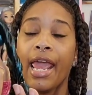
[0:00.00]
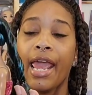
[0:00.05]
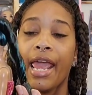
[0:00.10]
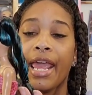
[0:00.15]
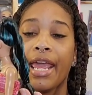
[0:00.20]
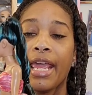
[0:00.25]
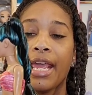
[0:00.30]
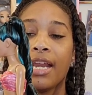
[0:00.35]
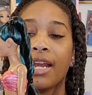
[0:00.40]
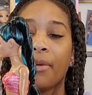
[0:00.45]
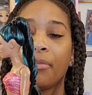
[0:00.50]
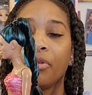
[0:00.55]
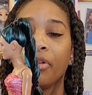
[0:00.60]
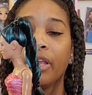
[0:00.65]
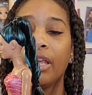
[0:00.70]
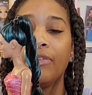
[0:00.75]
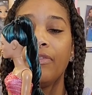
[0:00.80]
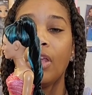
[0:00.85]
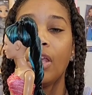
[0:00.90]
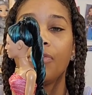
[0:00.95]
And I
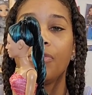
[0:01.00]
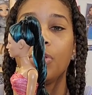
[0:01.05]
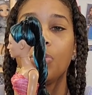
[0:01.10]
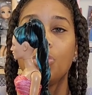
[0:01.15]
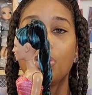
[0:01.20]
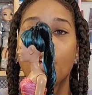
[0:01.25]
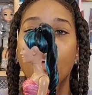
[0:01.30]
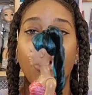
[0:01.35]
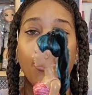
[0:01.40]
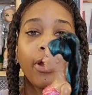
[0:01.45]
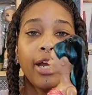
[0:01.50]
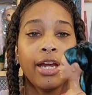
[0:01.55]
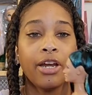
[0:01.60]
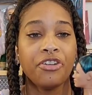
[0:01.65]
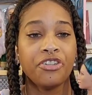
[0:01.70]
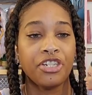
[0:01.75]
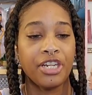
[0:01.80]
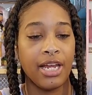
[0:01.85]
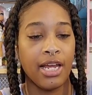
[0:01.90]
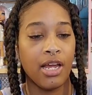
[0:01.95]
believe if you took her hair
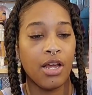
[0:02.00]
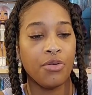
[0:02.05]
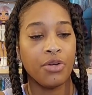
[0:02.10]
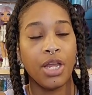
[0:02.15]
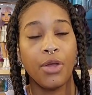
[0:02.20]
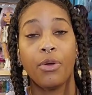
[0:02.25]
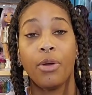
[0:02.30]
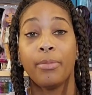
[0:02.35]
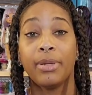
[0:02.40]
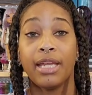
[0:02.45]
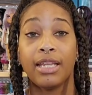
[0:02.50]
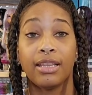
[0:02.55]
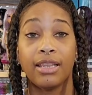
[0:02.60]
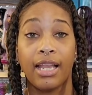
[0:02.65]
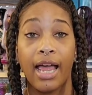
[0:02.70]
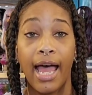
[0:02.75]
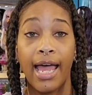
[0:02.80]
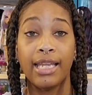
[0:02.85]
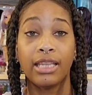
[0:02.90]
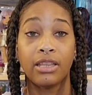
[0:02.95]
down, it would be a
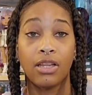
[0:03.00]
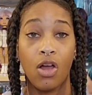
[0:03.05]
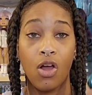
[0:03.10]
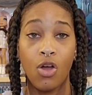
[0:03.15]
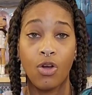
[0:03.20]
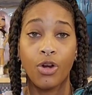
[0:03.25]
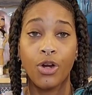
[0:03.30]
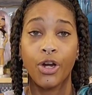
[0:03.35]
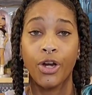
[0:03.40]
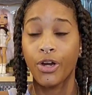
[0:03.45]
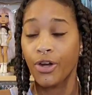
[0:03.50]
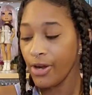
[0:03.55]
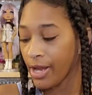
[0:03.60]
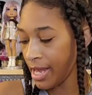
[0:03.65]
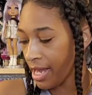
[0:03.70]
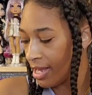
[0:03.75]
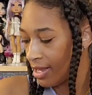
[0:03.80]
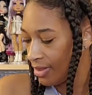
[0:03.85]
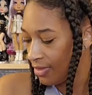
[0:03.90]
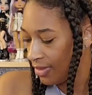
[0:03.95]
lot longer
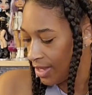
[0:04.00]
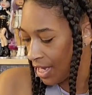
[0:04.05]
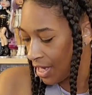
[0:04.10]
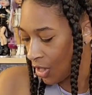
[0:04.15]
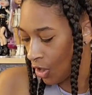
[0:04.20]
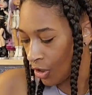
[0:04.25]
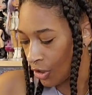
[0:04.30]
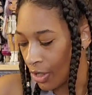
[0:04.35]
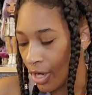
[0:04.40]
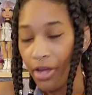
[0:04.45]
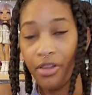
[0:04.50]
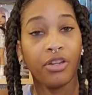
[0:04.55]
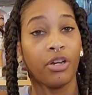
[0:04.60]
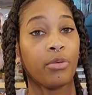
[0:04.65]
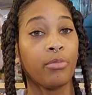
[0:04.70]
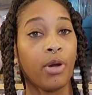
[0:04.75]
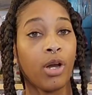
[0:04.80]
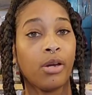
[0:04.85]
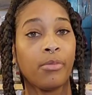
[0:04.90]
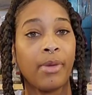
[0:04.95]
than our other
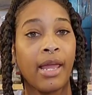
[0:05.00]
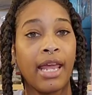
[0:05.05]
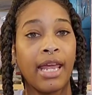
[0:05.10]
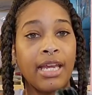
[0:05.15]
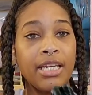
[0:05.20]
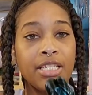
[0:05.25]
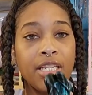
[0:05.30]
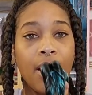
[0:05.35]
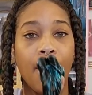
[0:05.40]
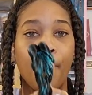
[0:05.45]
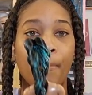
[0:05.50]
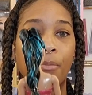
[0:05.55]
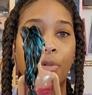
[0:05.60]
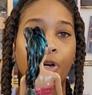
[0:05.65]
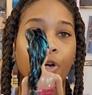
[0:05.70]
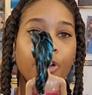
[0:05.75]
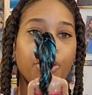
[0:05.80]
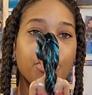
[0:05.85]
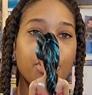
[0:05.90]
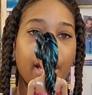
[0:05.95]
mermaids, but
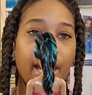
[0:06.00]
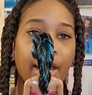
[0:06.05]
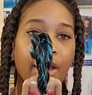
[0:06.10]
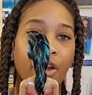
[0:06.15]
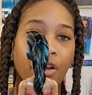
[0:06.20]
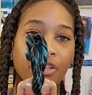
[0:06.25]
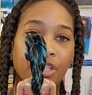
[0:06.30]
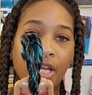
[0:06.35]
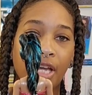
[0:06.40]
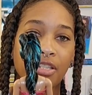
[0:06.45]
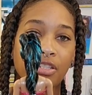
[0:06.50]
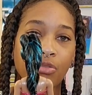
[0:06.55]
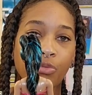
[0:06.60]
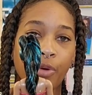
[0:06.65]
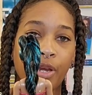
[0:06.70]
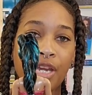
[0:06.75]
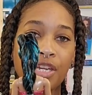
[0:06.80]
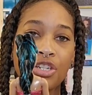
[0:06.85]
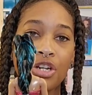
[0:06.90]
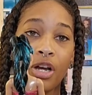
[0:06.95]
her hair does
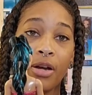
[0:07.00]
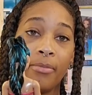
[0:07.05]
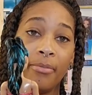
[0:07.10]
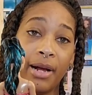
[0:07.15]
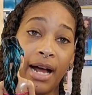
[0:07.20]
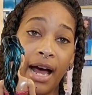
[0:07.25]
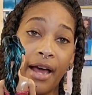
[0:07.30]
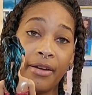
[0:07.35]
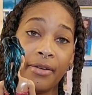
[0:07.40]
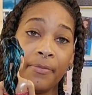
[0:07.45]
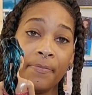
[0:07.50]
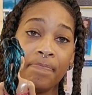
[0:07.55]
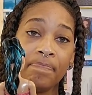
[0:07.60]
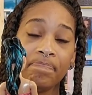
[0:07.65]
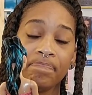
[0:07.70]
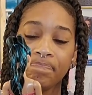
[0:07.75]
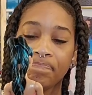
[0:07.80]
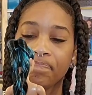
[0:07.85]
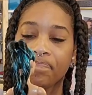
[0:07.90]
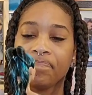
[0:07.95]
reach her bottom.
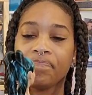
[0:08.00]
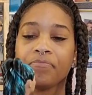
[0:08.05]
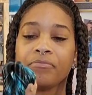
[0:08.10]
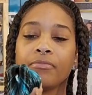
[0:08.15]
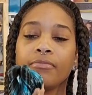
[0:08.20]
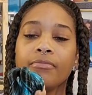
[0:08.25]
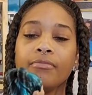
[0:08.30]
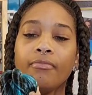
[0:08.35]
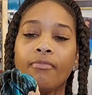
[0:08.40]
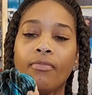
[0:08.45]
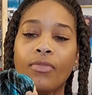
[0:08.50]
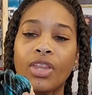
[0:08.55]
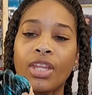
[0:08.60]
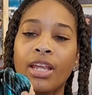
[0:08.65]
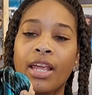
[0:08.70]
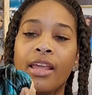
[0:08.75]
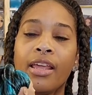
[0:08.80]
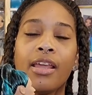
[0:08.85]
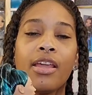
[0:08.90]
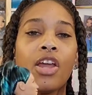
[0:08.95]

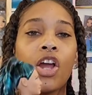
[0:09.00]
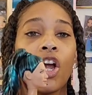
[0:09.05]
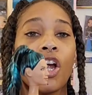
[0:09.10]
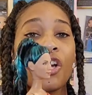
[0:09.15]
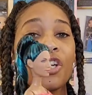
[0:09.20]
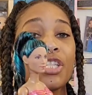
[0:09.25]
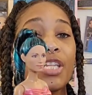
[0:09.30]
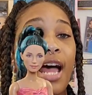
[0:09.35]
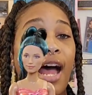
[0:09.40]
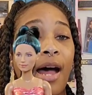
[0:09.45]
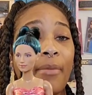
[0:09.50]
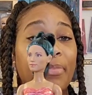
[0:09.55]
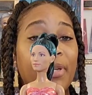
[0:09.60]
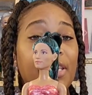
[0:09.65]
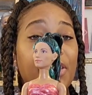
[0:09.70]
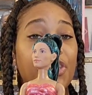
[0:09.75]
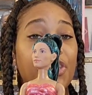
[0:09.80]
Her top is